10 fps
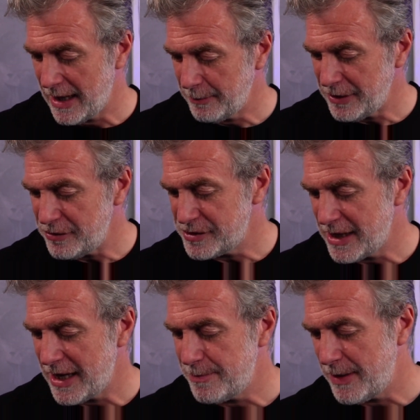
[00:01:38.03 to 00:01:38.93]
I'm going to use an
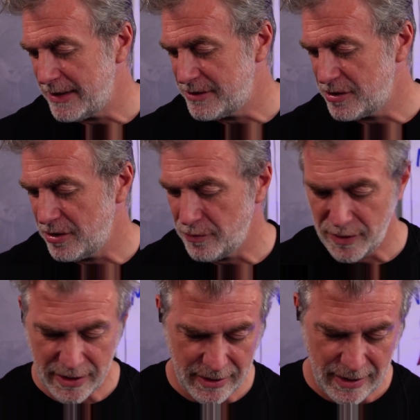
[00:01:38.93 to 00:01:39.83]
iPad so that we
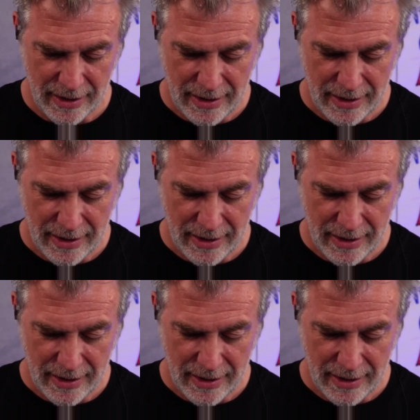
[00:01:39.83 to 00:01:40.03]
can